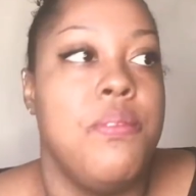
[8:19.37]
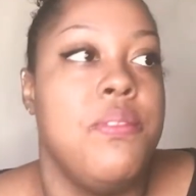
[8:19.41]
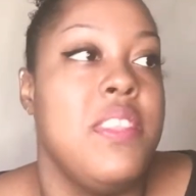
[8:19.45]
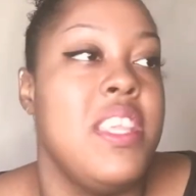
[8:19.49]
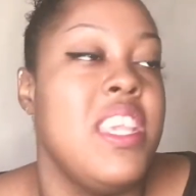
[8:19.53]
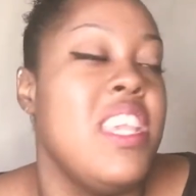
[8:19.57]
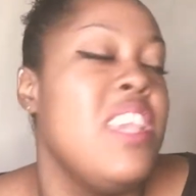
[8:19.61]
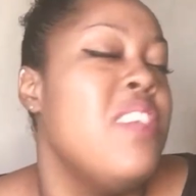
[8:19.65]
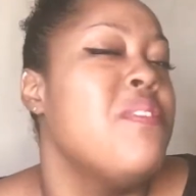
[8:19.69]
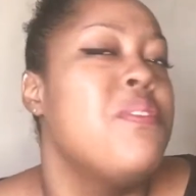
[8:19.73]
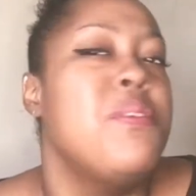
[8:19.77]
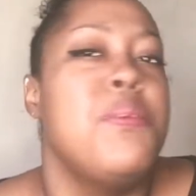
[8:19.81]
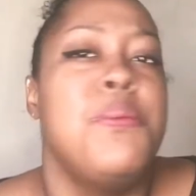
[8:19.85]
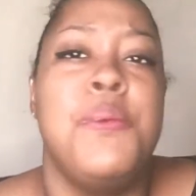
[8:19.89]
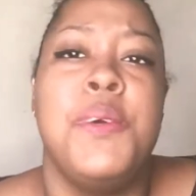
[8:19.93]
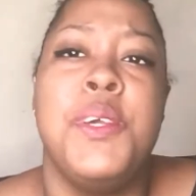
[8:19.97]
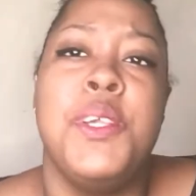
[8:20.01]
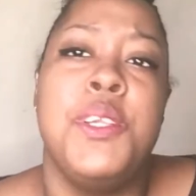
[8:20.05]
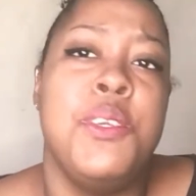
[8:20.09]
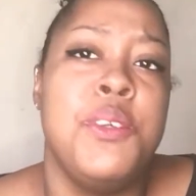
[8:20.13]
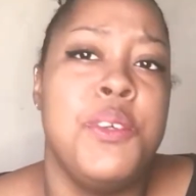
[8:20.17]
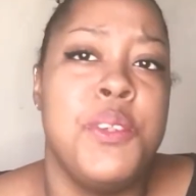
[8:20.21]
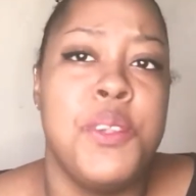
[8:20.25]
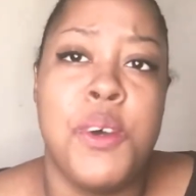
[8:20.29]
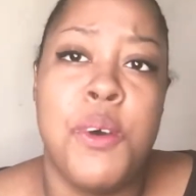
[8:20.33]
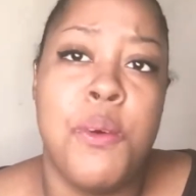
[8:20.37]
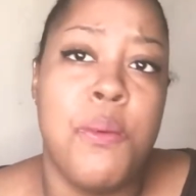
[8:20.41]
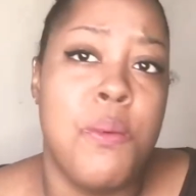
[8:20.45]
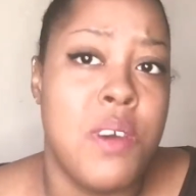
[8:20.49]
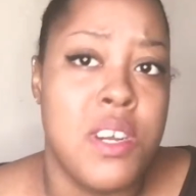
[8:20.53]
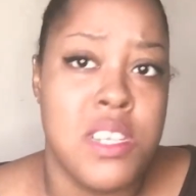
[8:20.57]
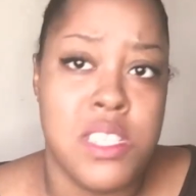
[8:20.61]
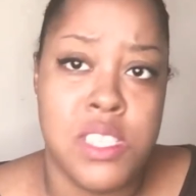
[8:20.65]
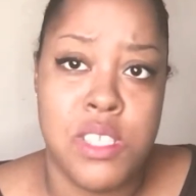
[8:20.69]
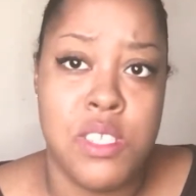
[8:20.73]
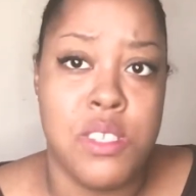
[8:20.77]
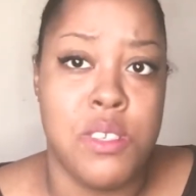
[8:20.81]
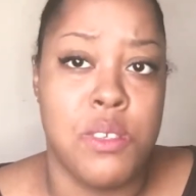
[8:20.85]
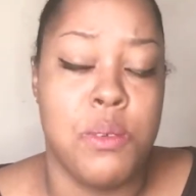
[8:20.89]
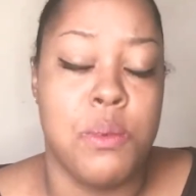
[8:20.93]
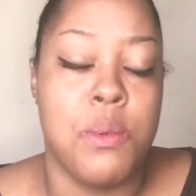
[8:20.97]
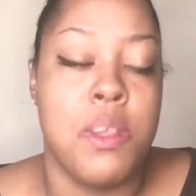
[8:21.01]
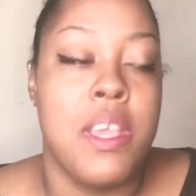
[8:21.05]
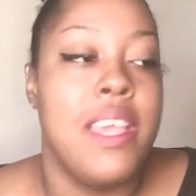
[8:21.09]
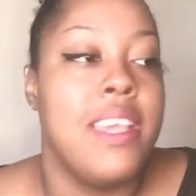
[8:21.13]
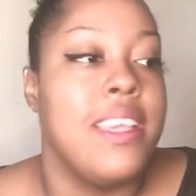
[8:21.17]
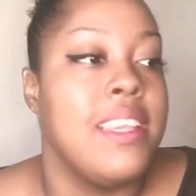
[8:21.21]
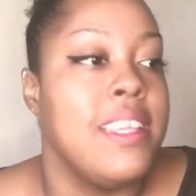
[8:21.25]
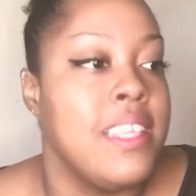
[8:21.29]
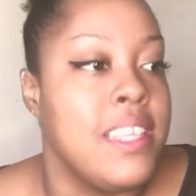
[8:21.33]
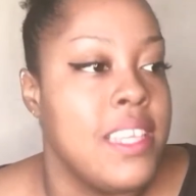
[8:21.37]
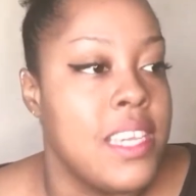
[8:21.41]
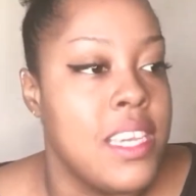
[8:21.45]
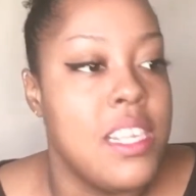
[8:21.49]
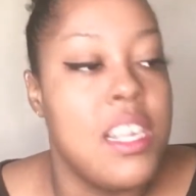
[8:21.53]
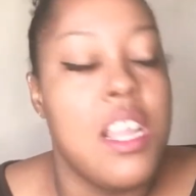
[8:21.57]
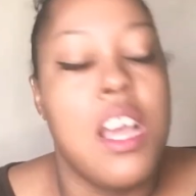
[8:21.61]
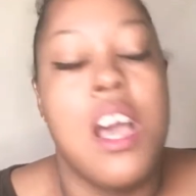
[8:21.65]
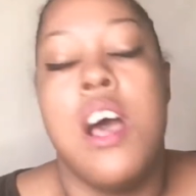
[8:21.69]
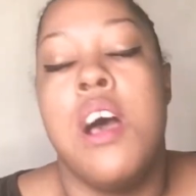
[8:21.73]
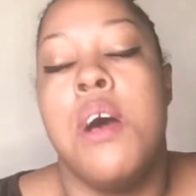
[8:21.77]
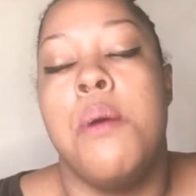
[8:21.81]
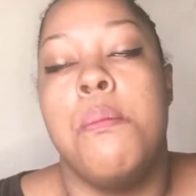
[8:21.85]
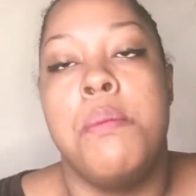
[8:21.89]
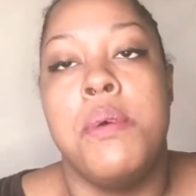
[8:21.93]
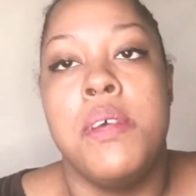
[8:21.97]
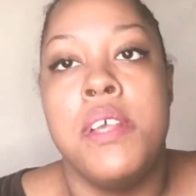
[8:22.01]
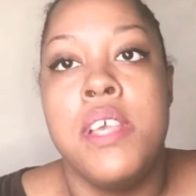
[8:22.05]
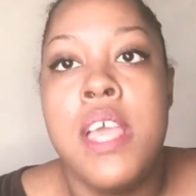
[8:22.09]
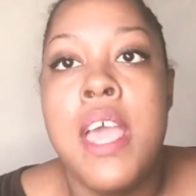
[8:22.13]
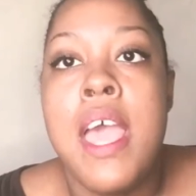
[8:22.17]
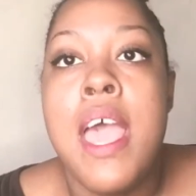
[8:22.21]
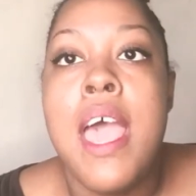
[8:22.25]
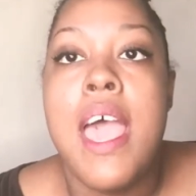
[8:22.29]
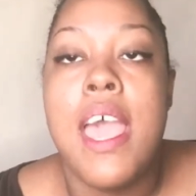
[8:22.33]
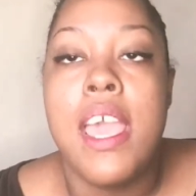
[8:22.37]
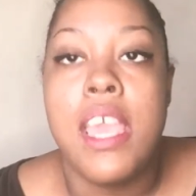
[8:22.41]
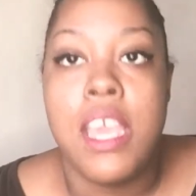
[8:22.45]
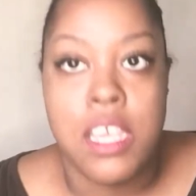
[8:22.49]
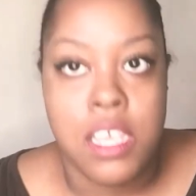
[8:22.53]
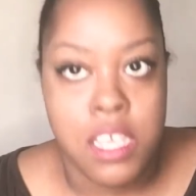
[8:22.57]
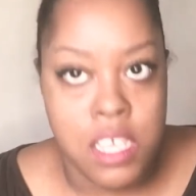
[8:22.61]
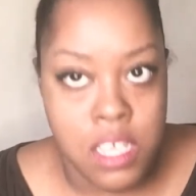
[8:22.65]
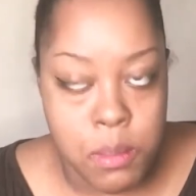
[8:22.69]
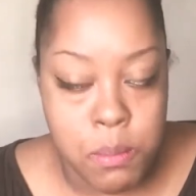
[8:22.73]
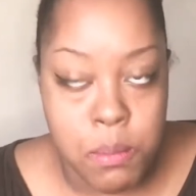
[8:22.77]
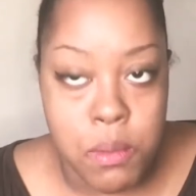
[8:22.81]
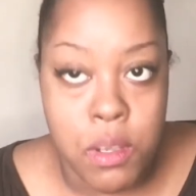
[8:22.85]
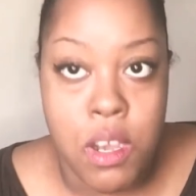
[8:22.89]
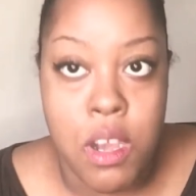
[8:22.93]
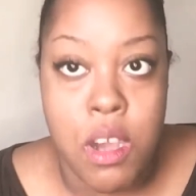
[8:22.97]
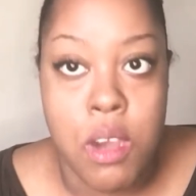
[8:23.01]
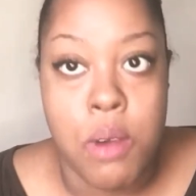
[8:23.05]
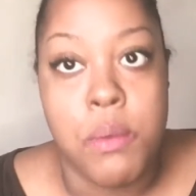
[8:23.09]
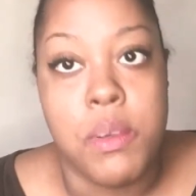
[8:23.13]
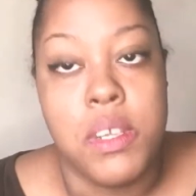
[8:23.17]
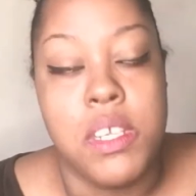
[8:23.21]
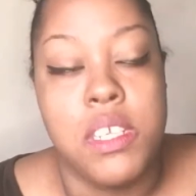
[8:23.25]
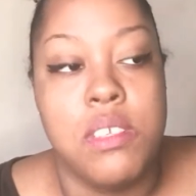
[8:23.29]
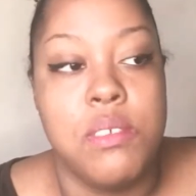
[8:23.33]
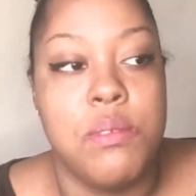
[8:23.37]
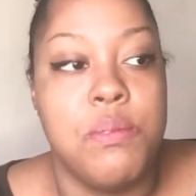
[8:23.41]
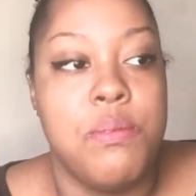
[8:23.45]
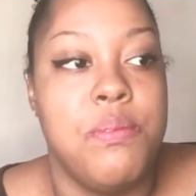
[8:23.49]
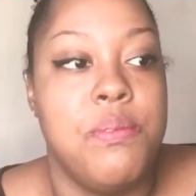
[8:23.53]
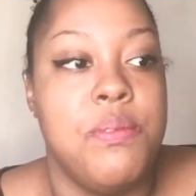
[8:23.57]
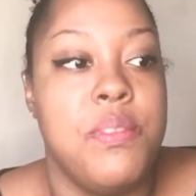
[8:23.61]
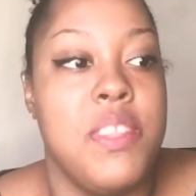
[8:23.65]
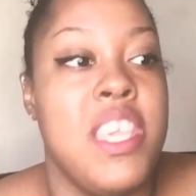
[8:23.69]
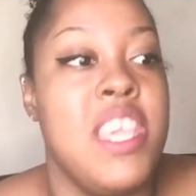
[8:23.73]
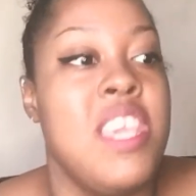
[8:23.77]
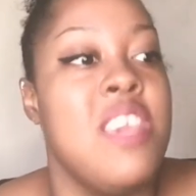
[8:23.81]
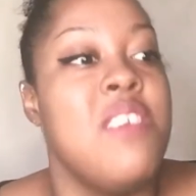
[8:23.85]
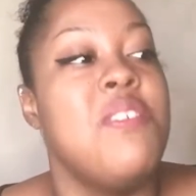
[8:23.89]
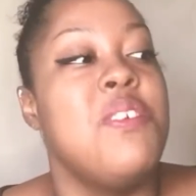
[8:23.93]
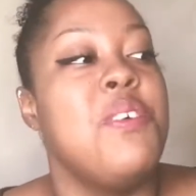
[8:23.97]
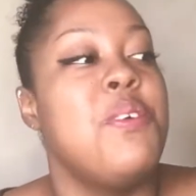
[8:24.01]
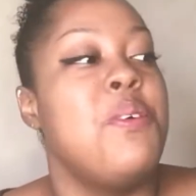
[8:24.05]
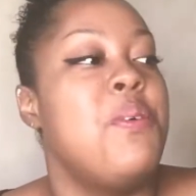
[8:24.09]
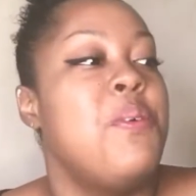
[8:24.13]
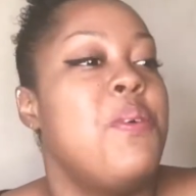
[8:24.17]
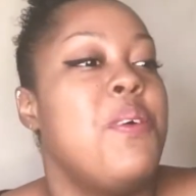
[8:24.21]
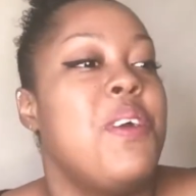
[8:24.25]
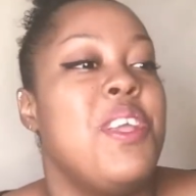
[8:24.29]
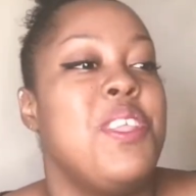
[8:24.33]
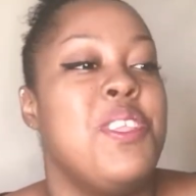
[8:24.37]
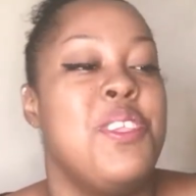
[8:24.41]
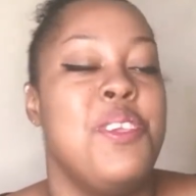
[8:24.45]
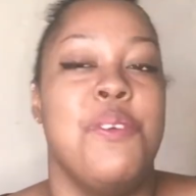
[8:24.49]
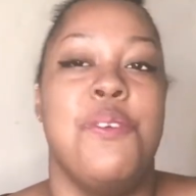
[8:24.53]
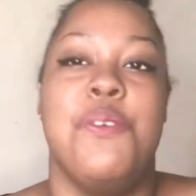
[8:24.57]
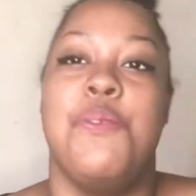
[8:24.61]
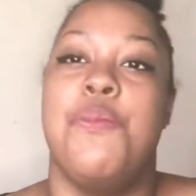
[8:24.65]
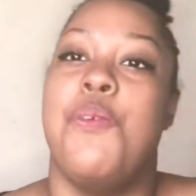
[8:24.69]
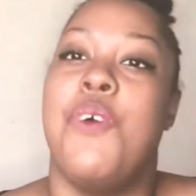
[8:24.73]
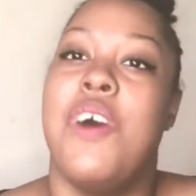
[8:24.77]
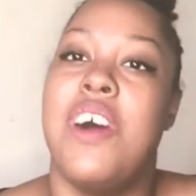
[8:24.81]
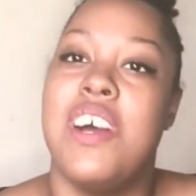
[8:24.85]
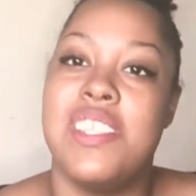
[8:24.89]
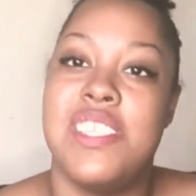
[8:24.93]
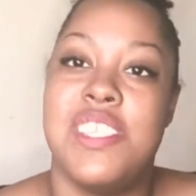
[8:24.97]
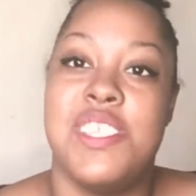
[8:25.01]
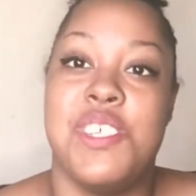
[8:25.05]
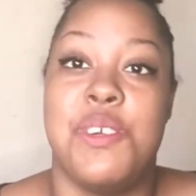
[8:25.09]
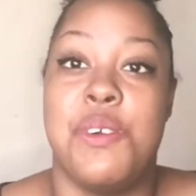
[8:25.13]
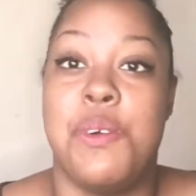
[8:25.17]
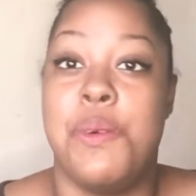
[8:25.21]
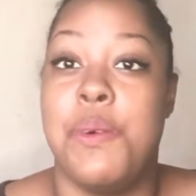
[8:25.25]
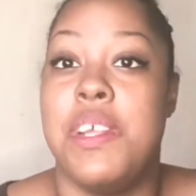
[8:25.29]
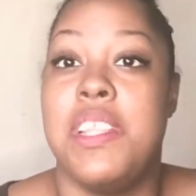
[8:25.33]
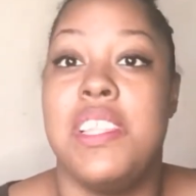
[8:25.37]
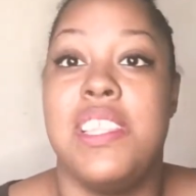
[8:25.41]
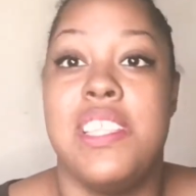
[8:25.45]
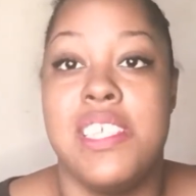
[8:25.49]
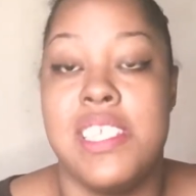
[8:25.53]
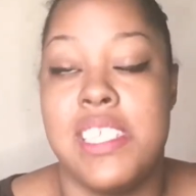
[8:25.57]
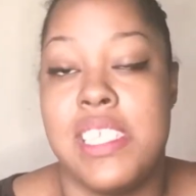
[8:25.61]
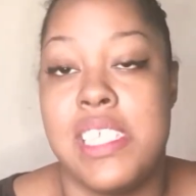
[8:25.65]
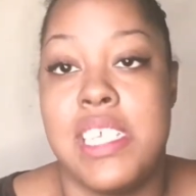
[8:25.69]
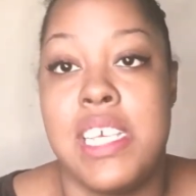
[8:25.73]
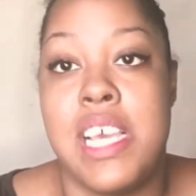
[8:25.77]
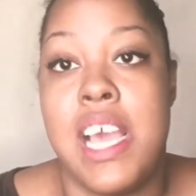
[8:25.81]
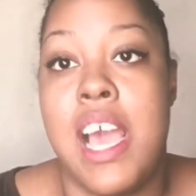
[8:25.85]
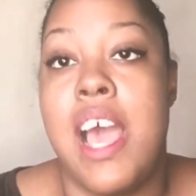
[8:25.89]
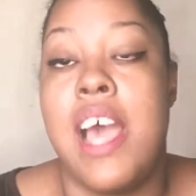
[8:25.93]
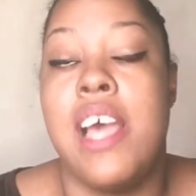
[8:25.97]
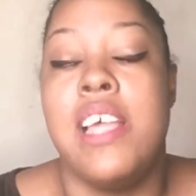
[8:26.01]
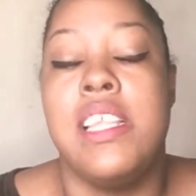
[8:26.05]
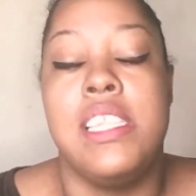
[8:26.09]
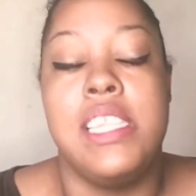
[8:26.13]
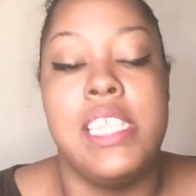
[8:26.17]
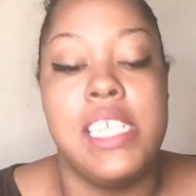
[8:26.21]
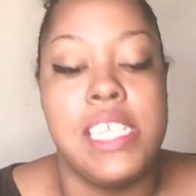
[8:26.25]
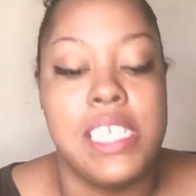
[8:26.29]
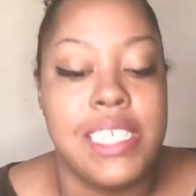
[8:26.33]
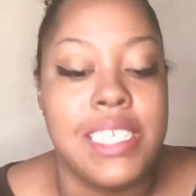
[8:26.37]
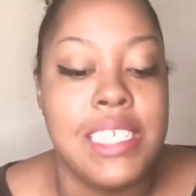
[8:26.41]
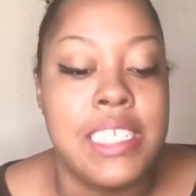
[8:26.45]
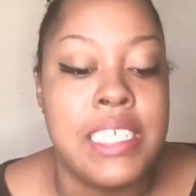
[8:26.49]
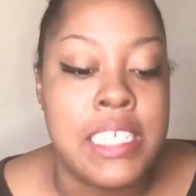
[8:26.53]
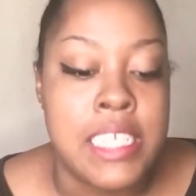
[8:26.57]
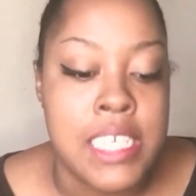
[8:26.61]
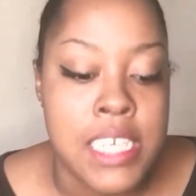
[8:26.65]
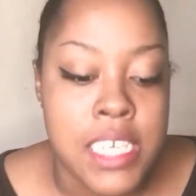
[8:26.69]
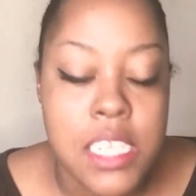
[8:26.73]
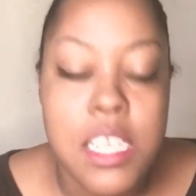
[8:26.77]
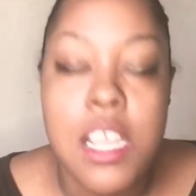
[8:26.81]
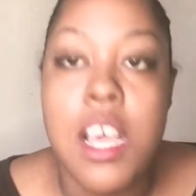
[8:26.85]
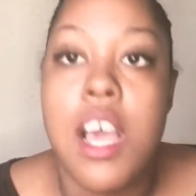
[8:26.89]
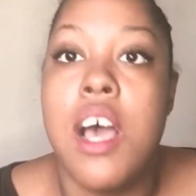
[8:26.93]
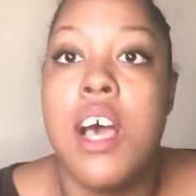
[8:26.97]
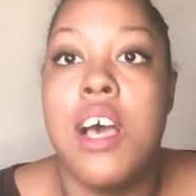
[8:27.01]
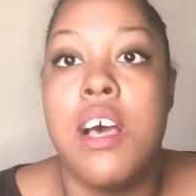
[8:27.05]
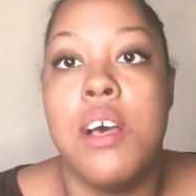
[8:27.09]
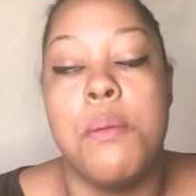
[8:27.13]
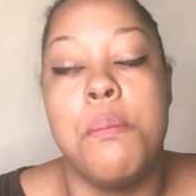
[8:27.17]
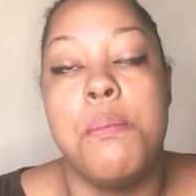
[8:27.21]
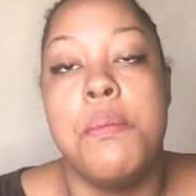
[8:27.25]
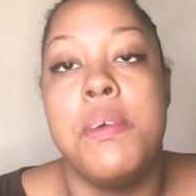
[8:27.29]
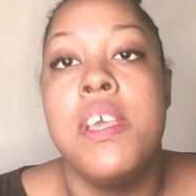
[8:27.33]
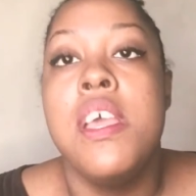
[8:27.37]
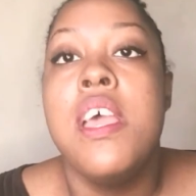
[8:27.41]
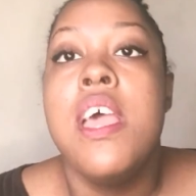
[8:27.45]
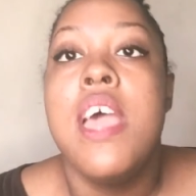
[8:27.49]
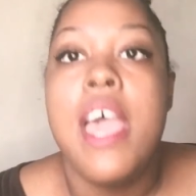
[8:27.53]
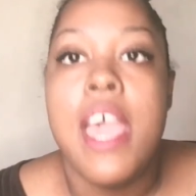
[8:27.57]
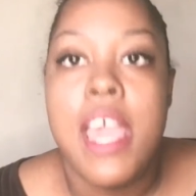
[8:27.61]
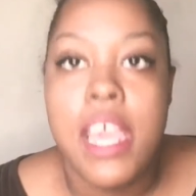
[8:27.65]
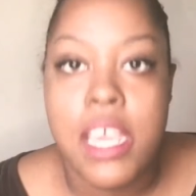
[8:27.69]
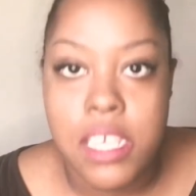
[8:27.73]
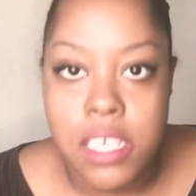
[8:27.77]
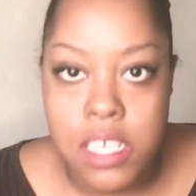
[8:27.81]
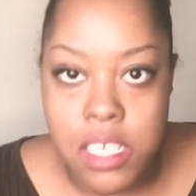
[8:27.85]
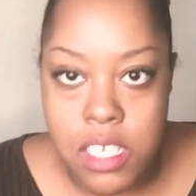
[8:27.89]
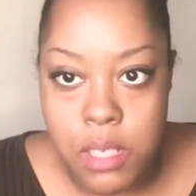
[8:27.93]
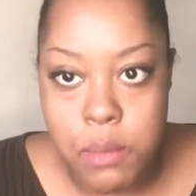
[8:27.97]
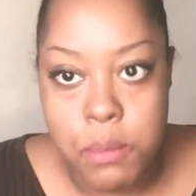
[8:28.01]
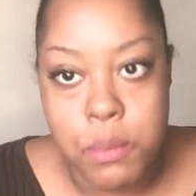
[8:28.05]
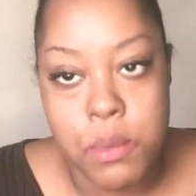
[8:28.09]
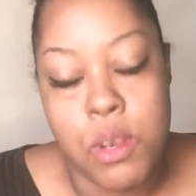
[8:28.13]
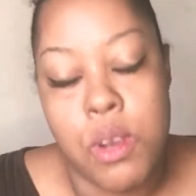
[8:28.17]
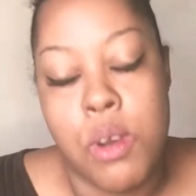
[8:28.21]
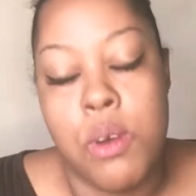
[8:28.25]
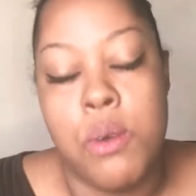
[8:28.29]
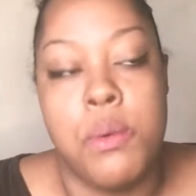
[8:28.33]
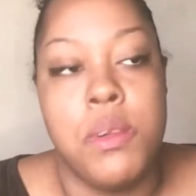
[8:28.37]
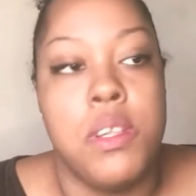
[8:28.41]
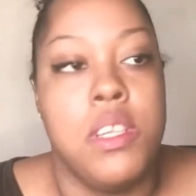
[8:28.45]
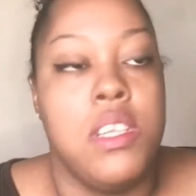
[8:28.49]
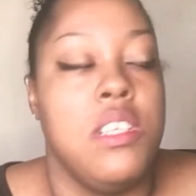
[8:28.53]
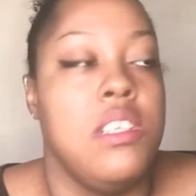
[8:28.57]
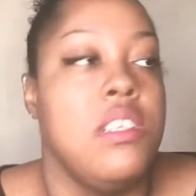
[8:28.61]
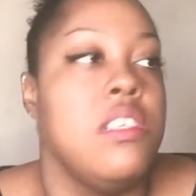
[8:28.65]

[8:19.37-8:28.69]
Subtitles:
Even when you don't want to, get up and keep going. Even when you want to quit this God thing, get up and keep going.